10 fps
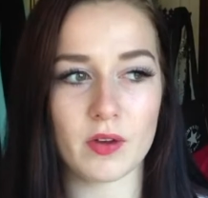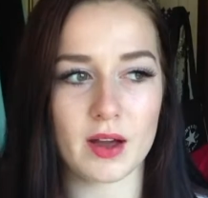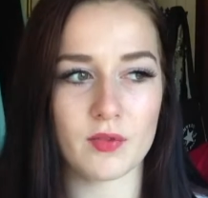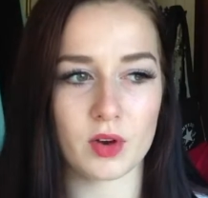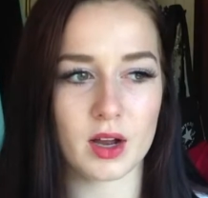
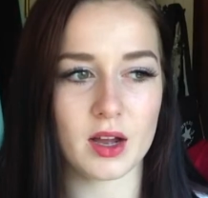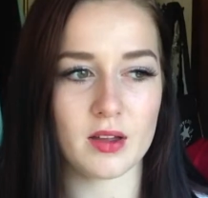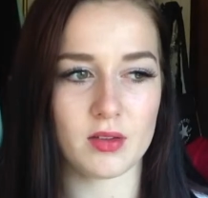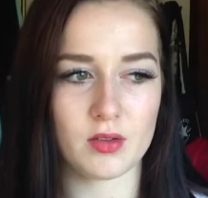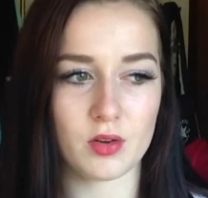Africa
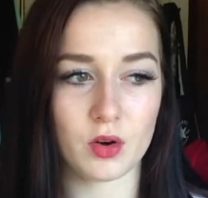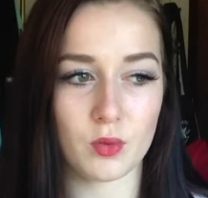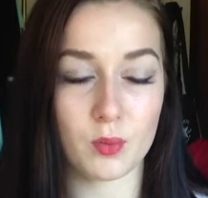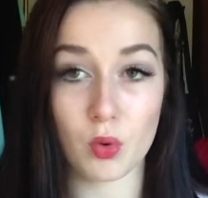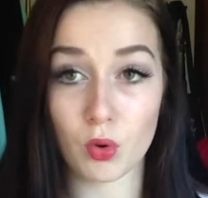is,
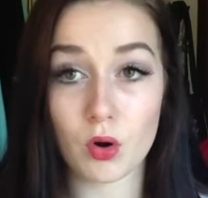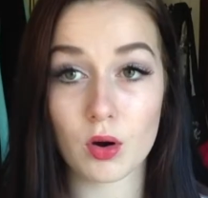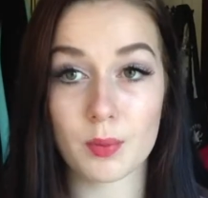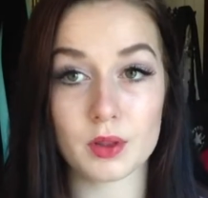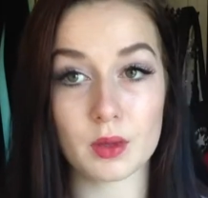
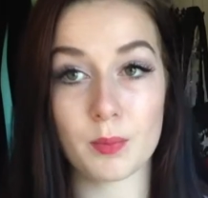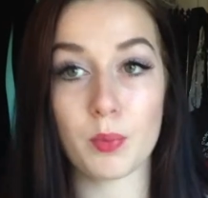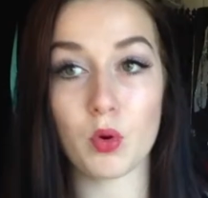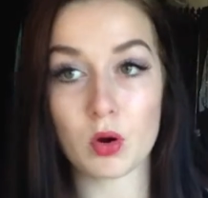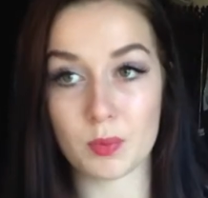poor, but the
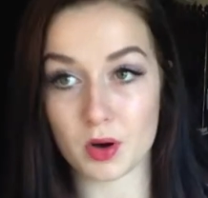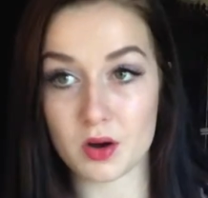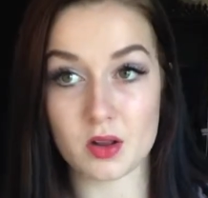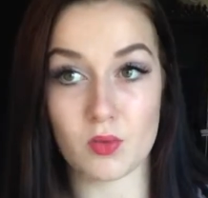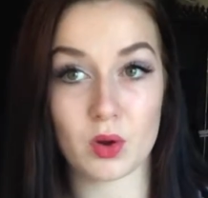poor
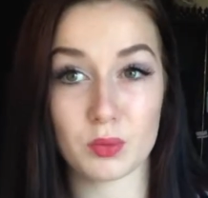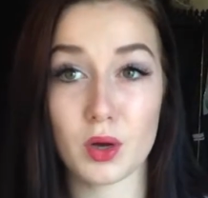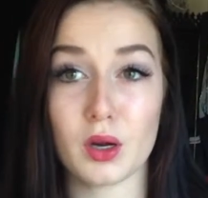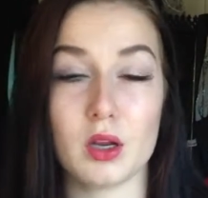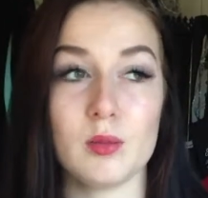part is what I'm
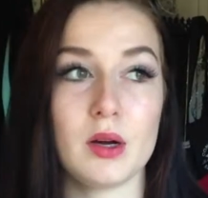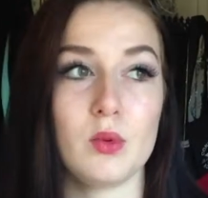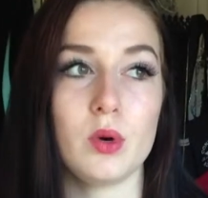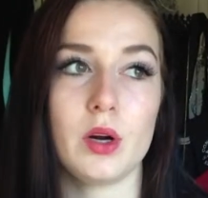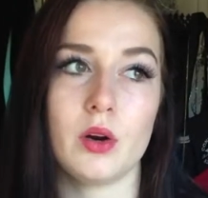talking
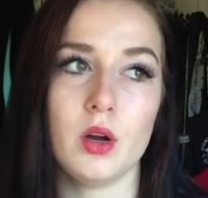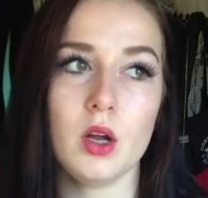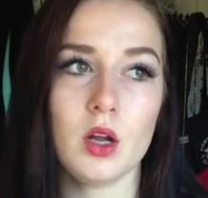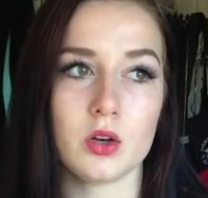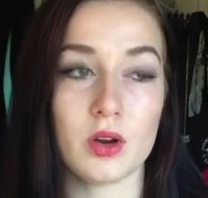about, where
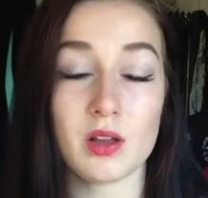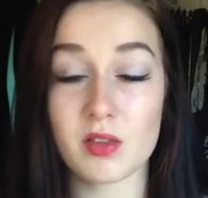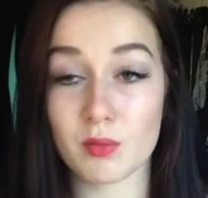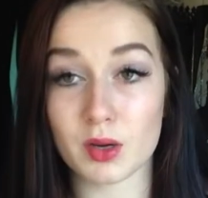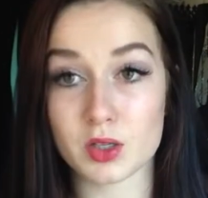there
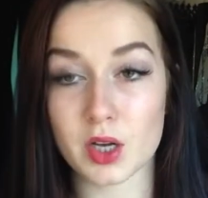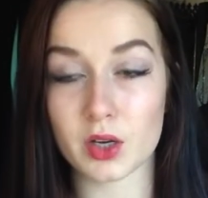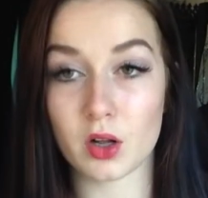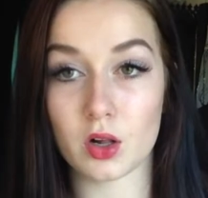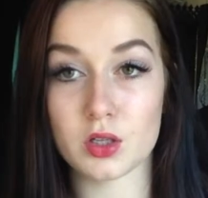isn't much
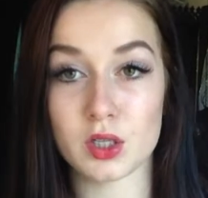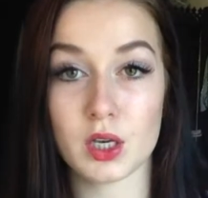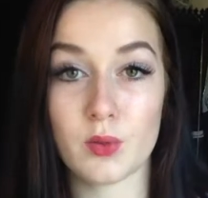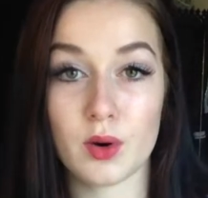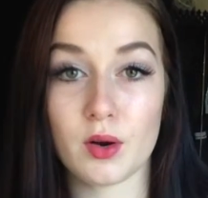technology
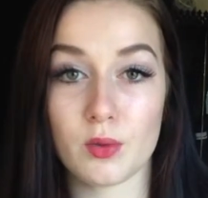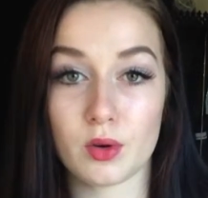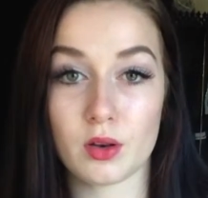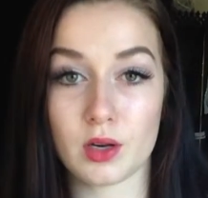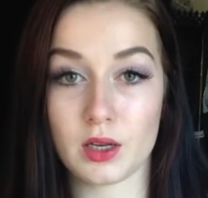and where
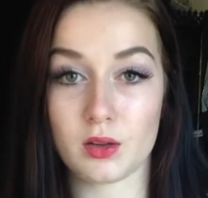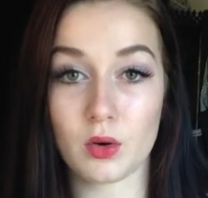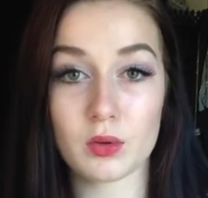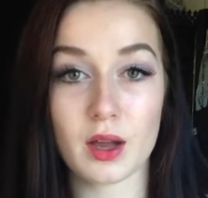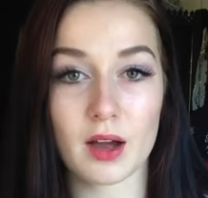they
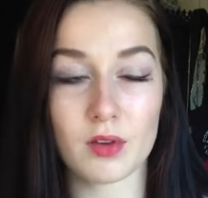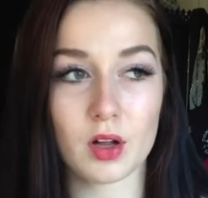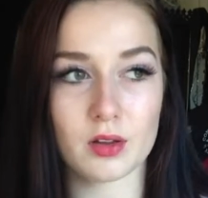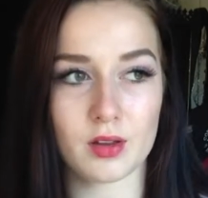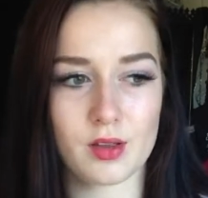don't have
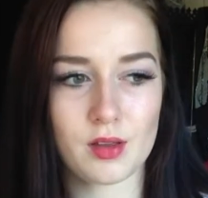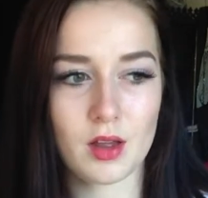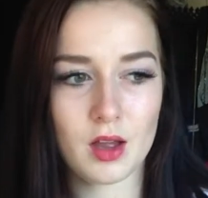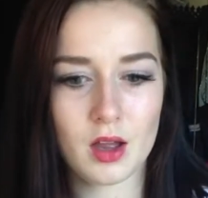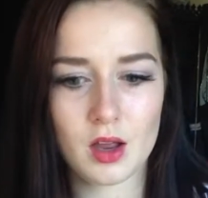all this
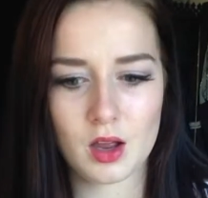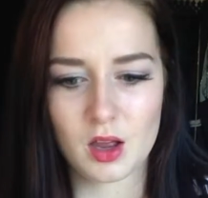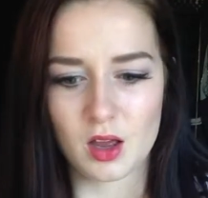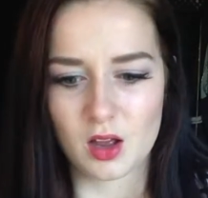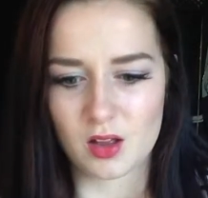
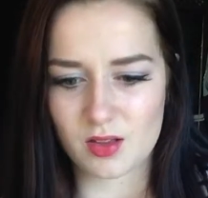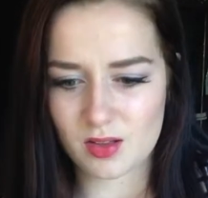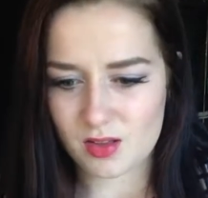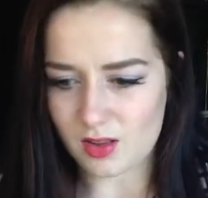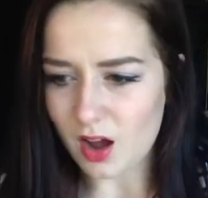
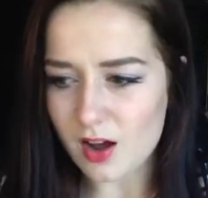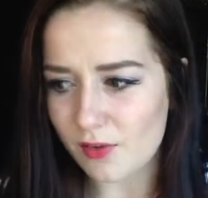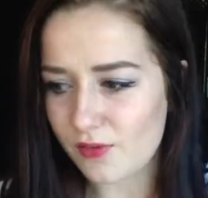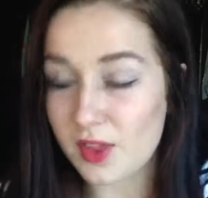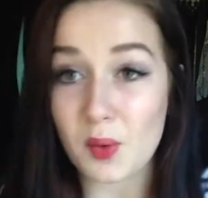
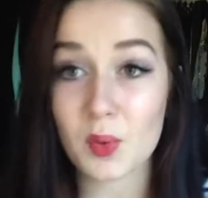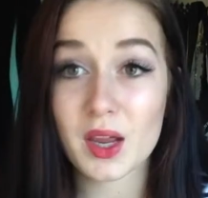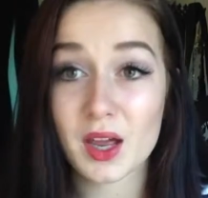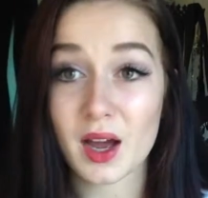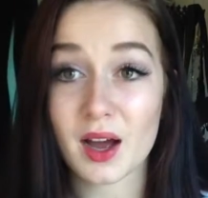stuff that
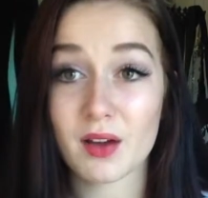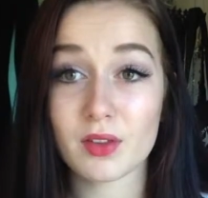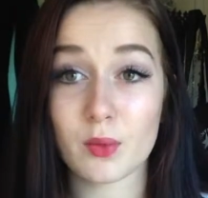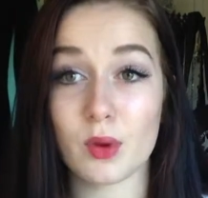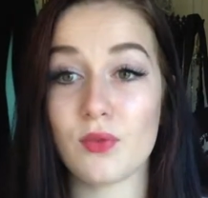we have
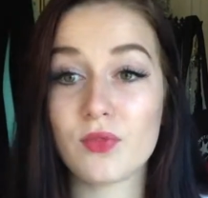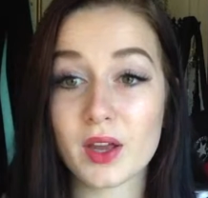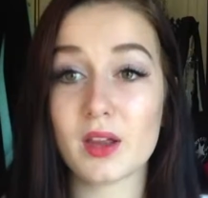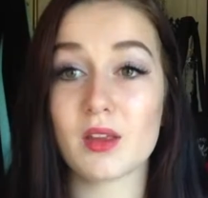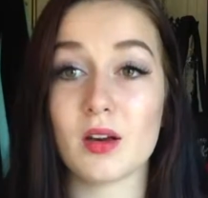that we
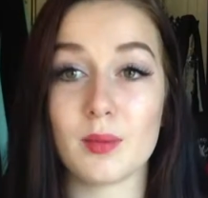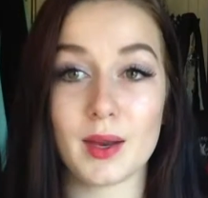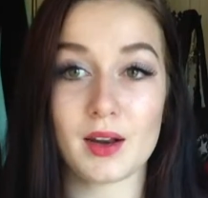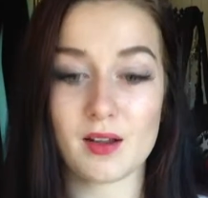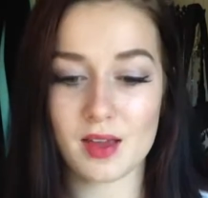think is going to
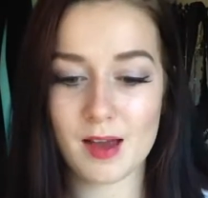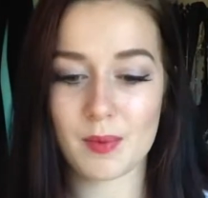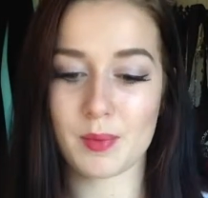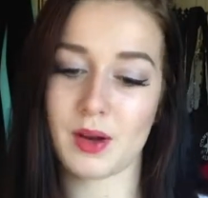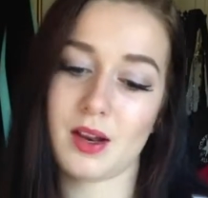make us
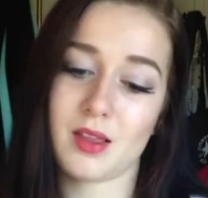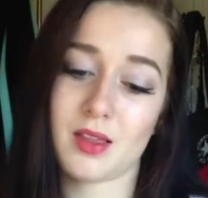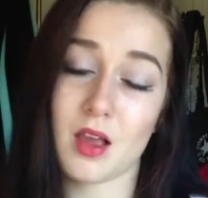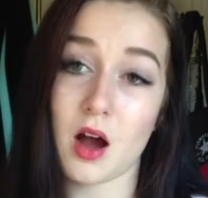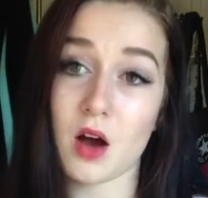happy, but it
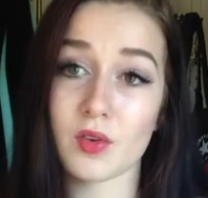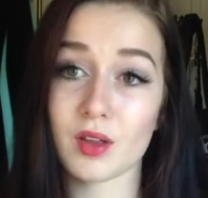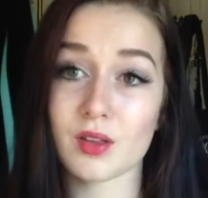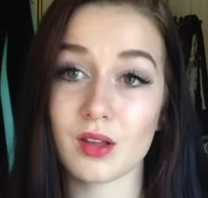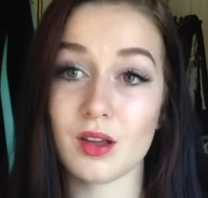
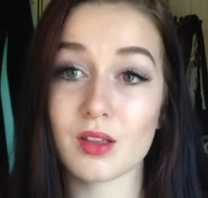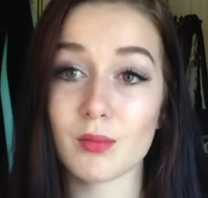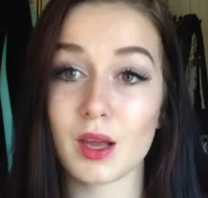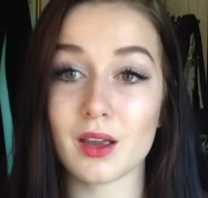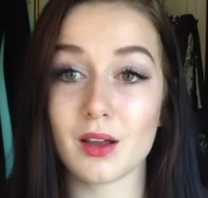obviously isn't
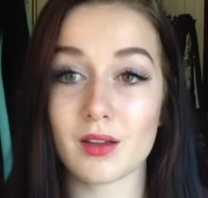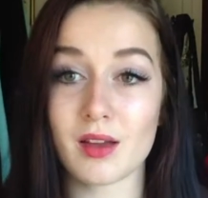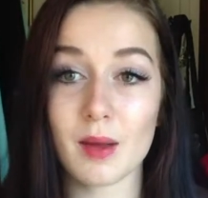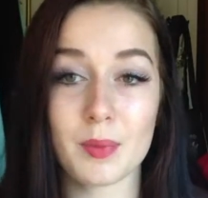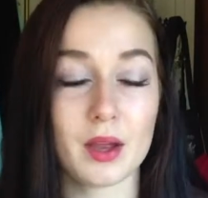making us
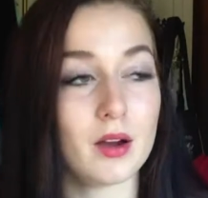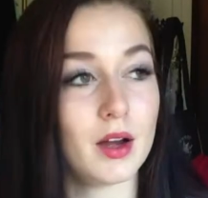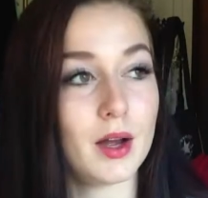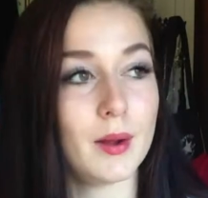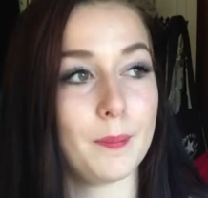happy,
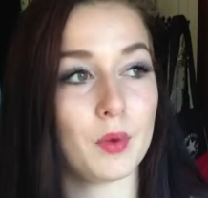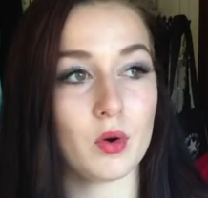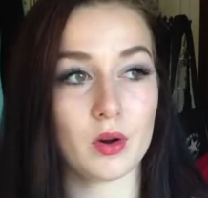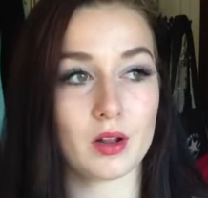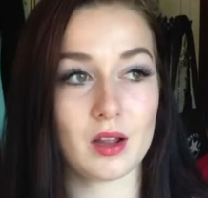
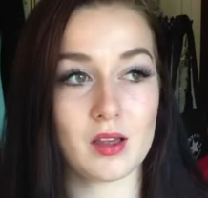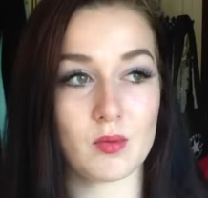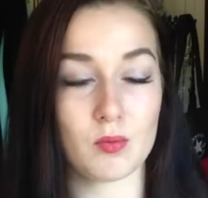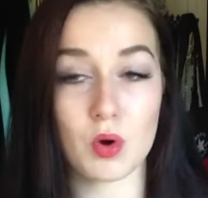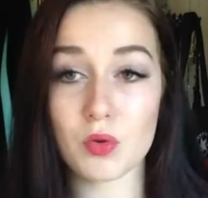or at least
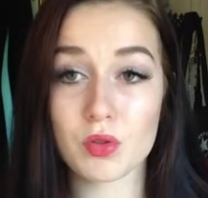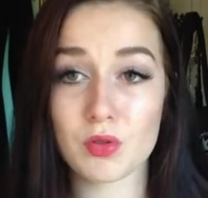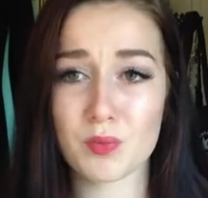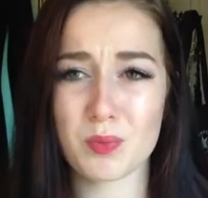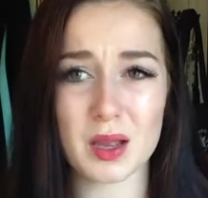most
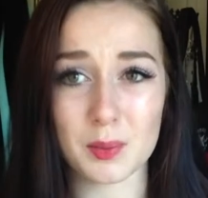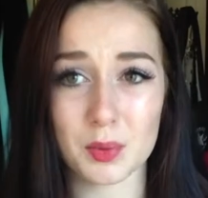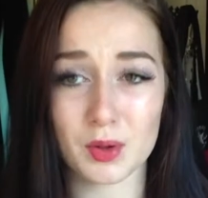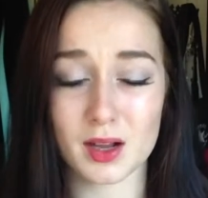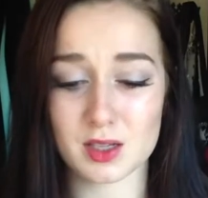
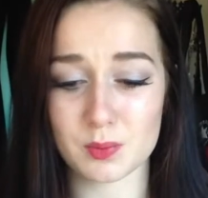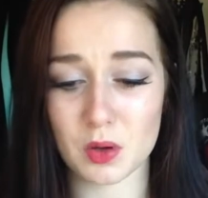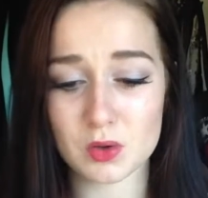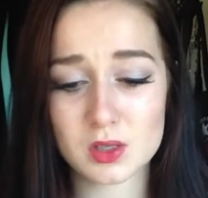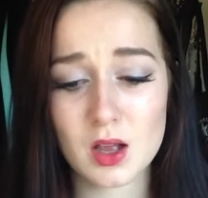people, I
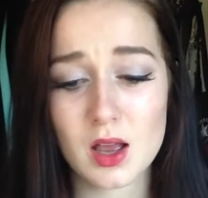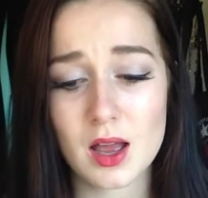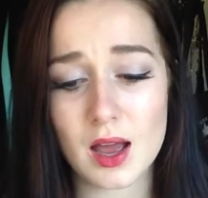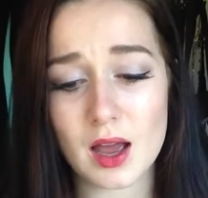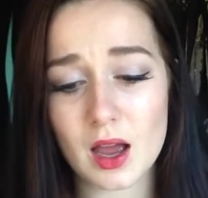suppose.
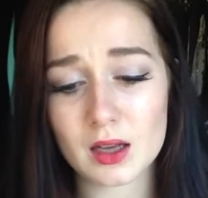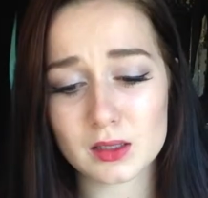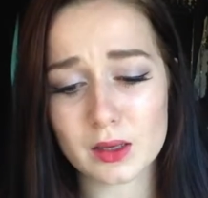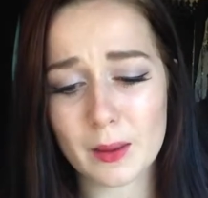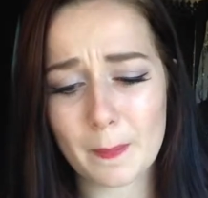
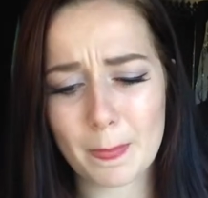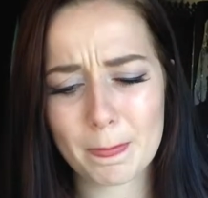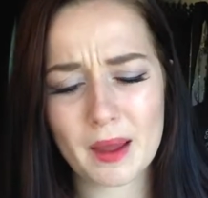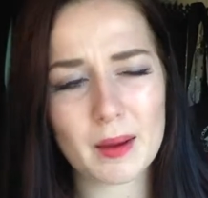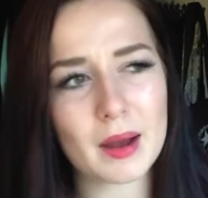And
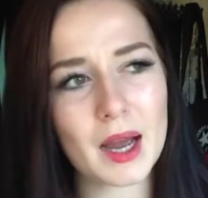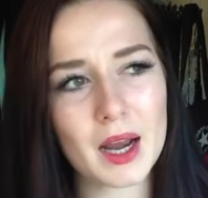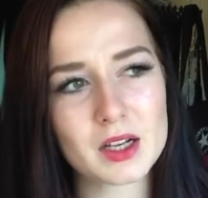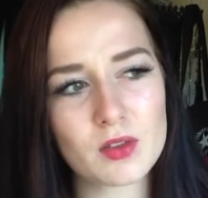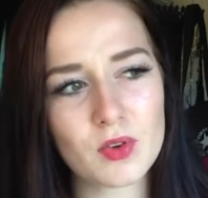
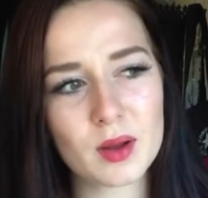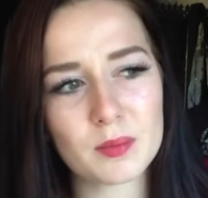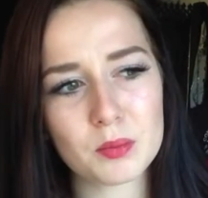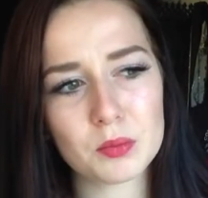I just thought,